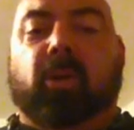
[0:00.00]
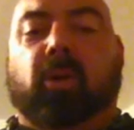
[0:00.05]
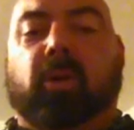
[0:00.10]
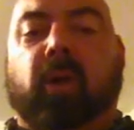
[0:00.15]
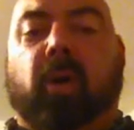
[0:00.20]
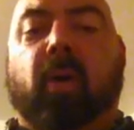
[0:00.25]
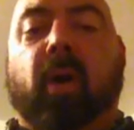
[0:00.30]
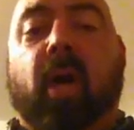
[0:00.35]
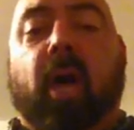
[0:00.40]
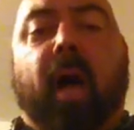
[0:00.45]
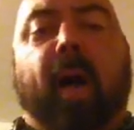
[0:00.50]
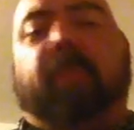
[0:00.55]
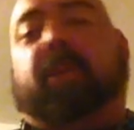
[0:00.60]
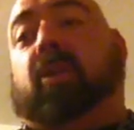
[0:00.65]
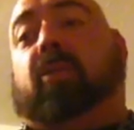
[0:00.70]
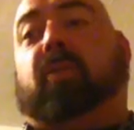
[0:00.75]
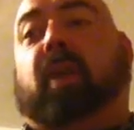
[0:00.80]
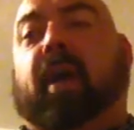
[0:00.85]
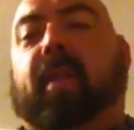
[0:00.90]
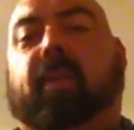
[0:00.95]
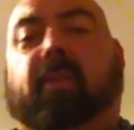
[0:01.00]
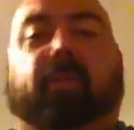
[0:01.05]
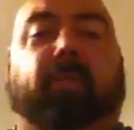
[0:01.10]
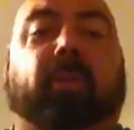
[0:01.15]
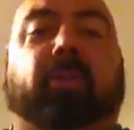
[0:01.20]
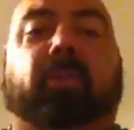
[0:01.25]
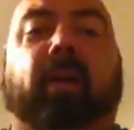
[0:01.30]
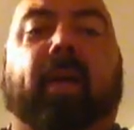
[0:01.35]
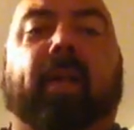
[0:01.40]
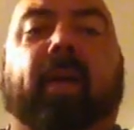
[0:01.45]
You don't go, I'm going to try this, I'm
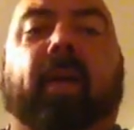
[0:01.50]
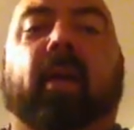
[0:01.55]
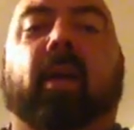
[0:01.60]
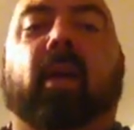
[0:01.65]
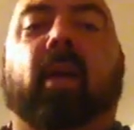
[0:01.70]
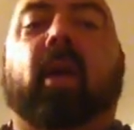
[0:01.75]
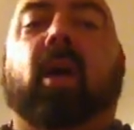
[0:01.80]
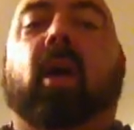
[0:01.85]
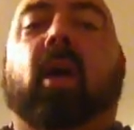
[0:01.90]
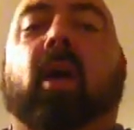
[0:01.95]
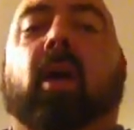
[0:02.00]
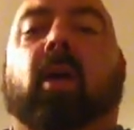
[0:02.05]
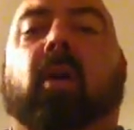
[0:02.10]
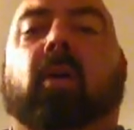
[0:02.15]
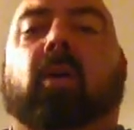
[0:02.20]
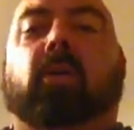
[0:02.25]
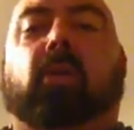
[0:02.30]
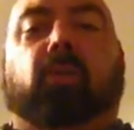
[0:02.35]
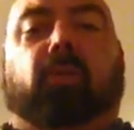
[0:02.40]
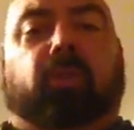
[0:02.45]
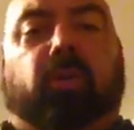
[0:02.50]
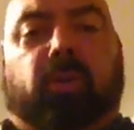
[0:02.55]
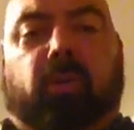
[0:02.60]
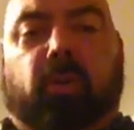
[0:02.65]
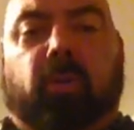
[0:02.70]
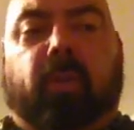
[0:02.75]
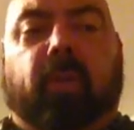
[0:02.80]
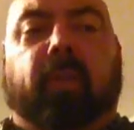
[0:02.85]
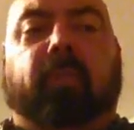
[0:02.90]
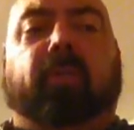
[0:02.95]
going to try that. You should
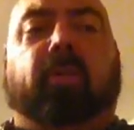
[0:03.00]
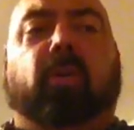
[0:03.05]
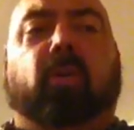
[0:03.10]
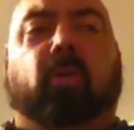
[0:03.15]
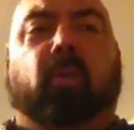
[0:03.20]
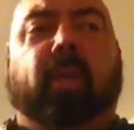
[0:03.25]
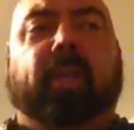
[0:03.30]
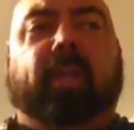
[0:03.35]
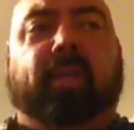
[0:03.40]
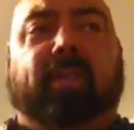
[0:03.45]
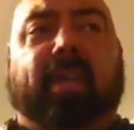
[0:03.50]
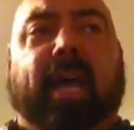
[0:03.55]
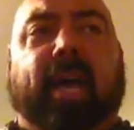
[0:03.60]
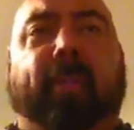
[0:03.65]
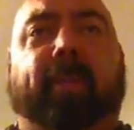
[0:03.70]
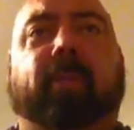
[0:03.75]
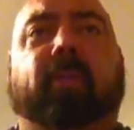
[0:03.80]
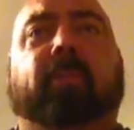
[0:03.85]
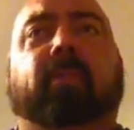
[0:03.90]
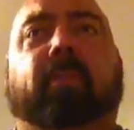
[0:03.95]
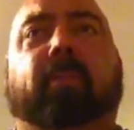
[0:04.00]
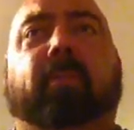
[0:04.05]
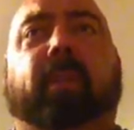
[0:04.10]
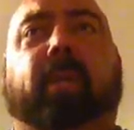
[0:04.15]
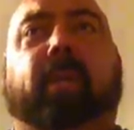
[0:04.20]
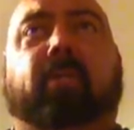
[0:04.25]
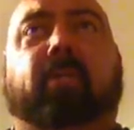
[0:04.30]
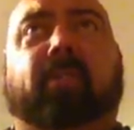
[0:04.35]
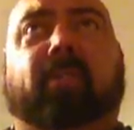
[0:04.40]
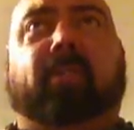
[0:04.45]
do this when this happens
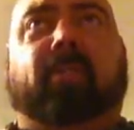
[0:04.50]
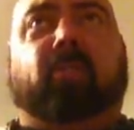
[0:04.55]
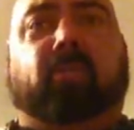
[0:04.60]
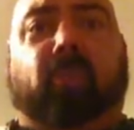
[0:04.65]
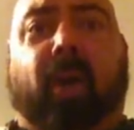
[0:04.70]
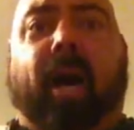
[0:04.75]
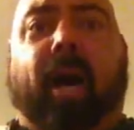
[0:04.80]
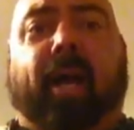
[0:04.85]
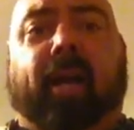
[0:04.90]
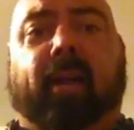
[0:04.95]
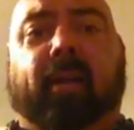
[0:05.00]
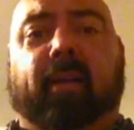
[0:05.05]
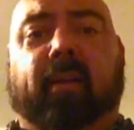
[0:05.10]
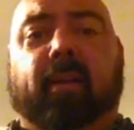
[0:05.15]
because this is why.